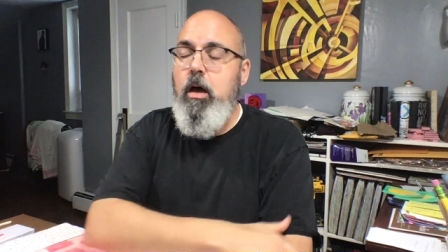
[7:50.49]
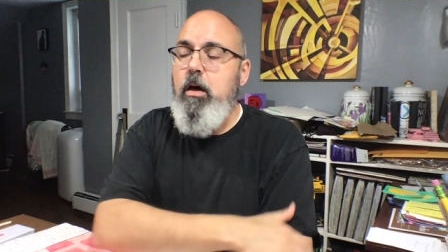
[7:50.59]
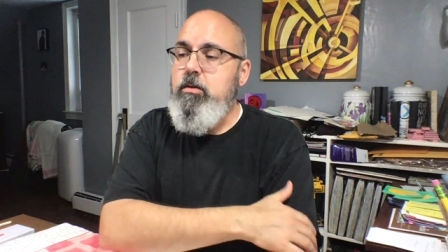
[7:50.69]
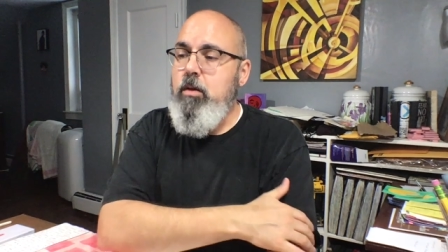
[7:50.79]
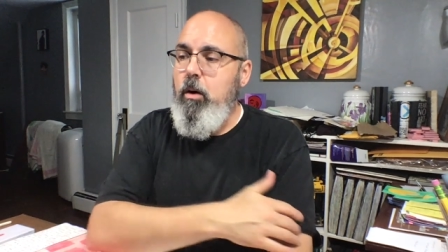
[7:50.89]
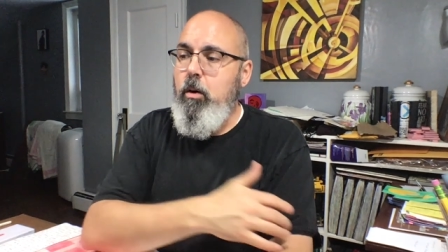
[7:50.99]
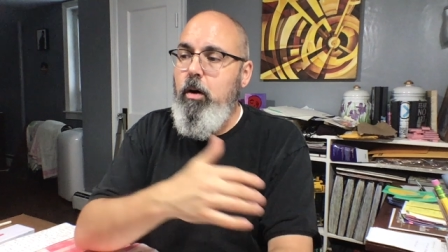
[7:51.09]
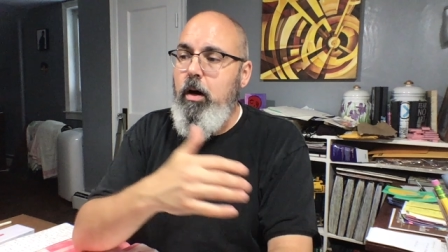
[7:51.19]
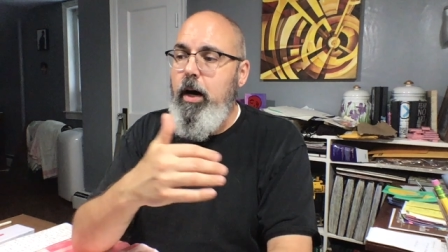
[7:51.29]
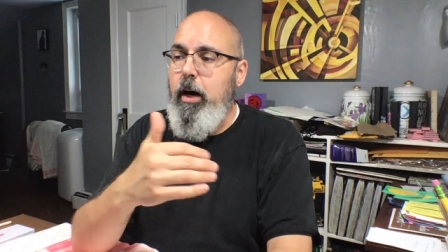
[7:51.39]
So
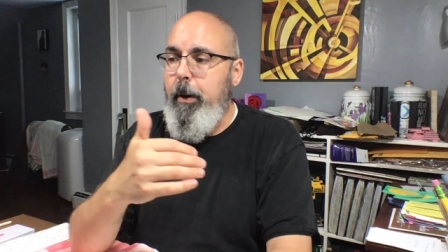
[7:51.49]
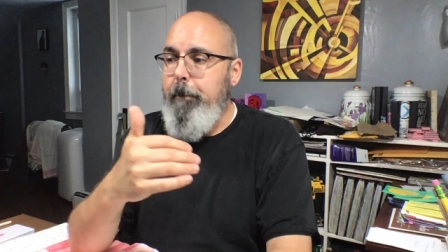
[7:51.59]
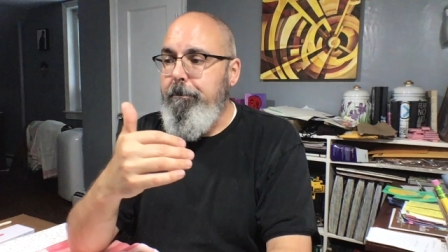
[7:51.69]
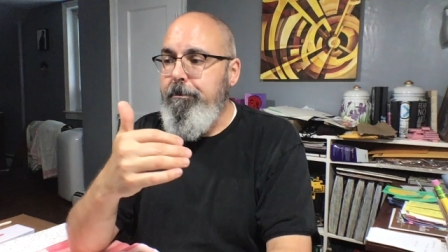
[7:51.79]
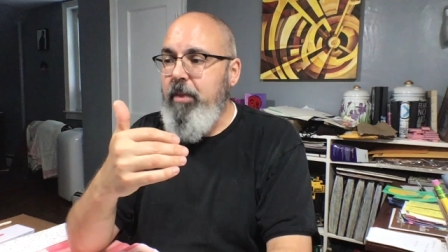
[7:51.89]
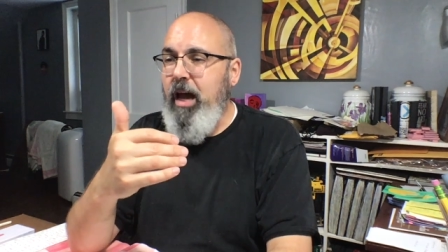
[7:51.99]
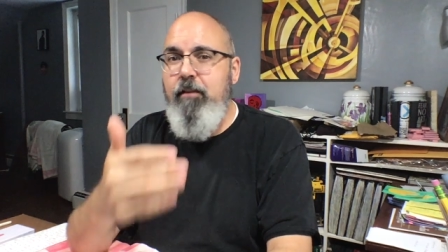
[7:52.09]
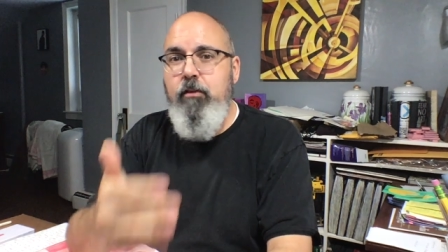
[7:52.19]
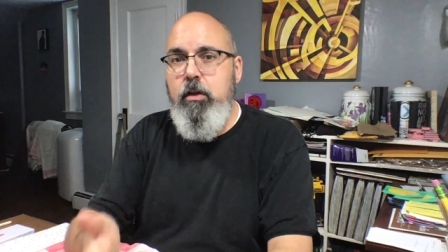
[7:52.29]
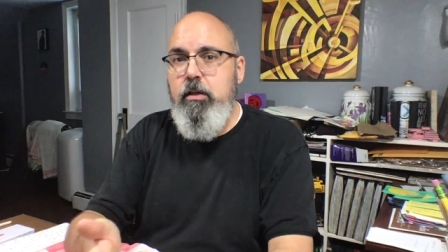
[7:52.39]
um,
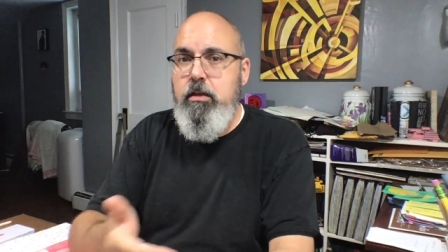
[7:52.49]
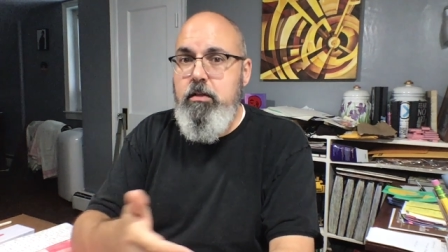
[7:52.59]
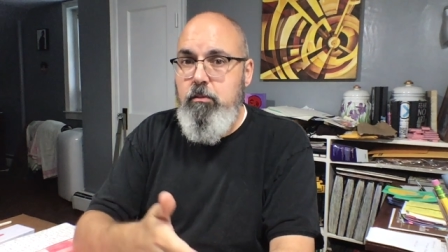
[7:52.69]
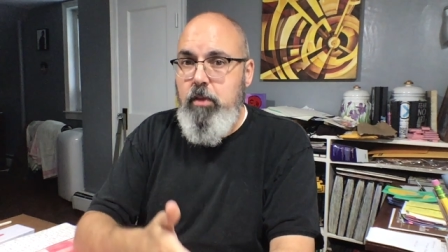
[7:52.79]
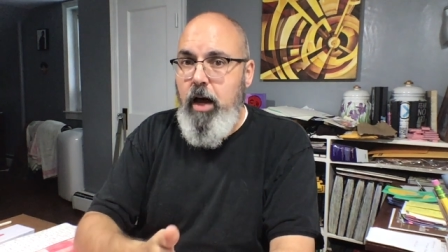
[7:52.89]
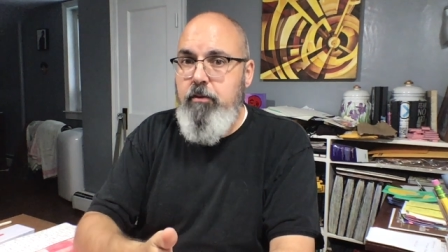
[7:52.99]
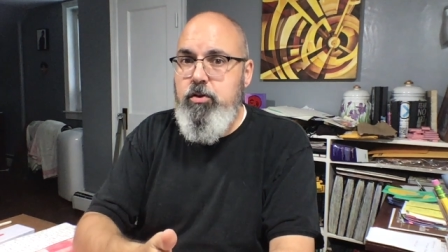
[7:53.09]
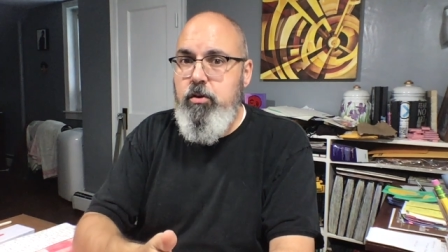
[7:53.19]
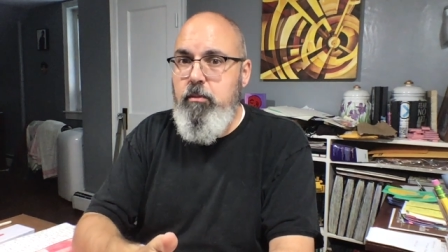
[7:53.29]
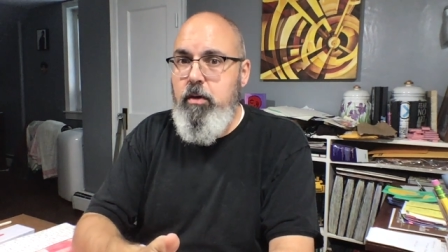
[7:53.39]
I've only done some live
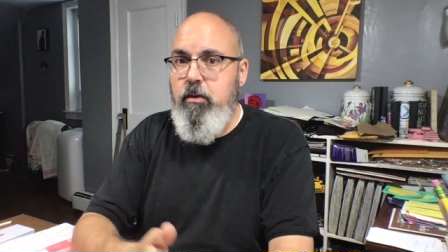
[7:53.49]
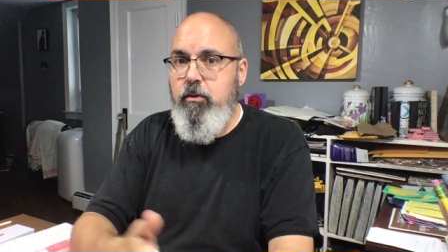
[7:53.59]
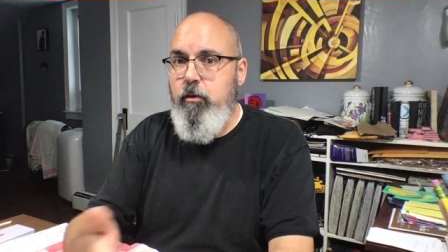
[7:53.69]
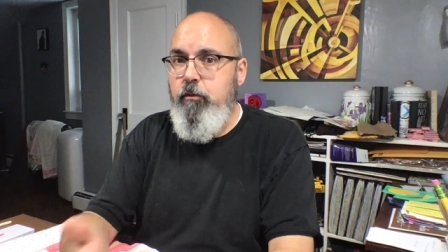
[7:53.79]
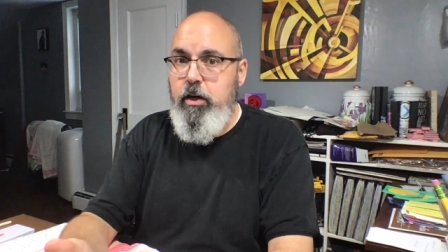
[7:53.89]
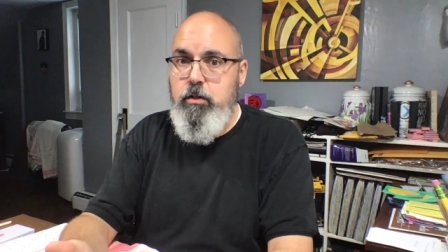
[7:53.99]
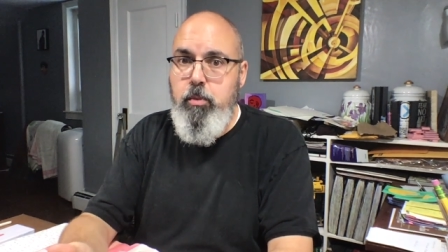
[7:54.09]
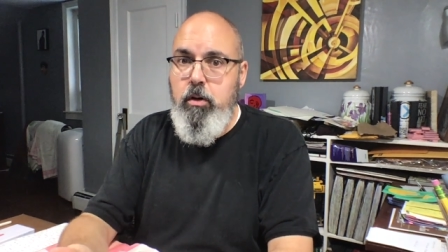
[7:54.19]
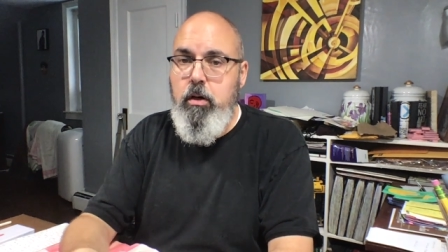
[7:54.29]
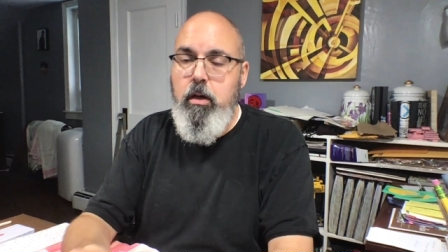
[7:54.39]
streaming through
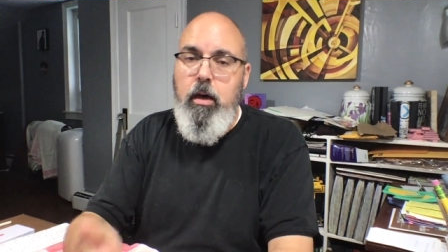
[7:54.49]
Facebook